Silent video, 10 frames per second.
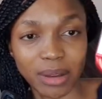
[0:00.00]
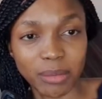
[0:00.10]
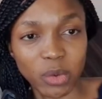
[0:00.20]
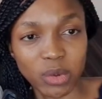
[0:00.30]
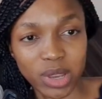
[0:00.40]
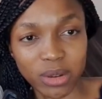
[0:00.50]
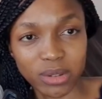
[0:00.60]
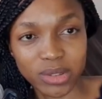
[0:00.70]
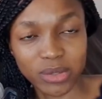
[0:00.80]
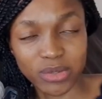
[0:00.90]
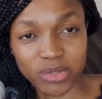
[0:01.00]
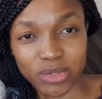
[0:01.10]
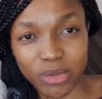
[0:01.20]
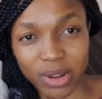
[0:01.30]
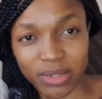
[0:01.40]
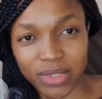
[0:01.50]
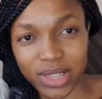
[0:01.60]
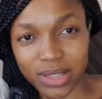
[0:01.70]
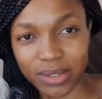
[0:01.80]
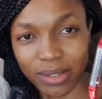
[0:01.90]
We also used one of
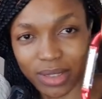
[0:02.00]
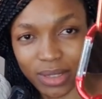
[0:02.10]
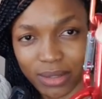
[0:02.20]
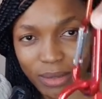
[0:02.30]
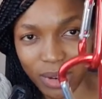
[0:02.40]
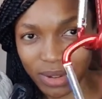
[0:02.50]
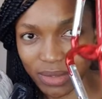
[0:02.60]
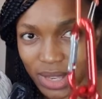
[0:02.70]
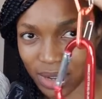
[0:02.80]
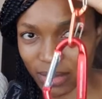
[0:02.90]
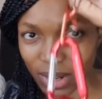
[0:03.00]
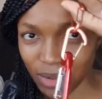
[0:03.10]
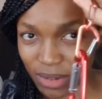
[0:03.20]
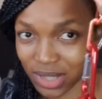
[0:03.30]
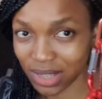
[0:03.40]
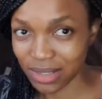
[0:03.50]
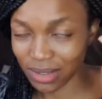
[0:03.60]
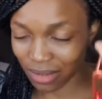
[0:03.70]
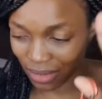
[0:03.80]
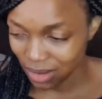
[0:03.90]
these on one of the river crossings, so